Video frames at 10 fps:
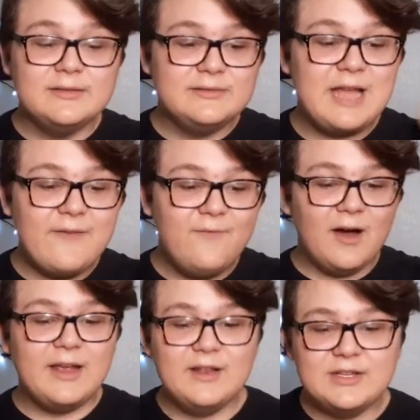they
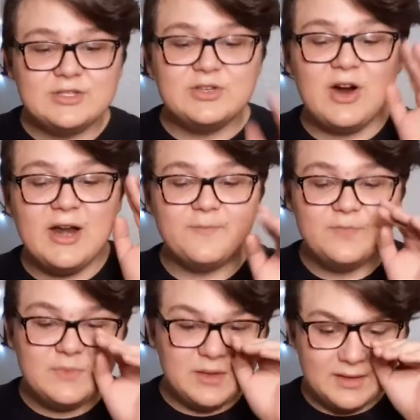fucking just try to.
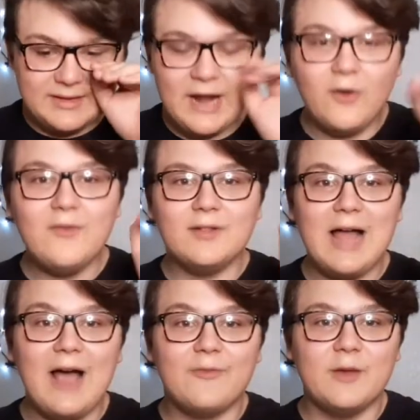They don't even
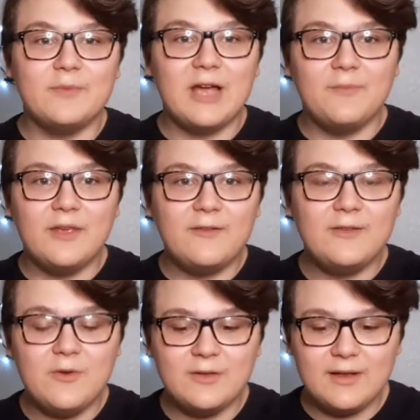laugh sometimes. They just
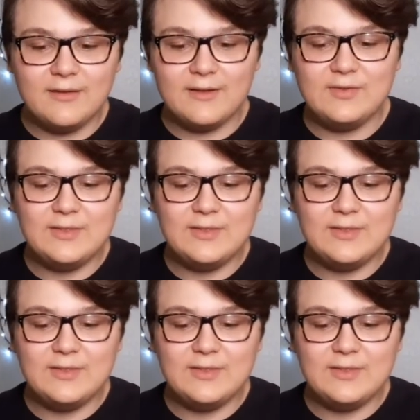do it because they.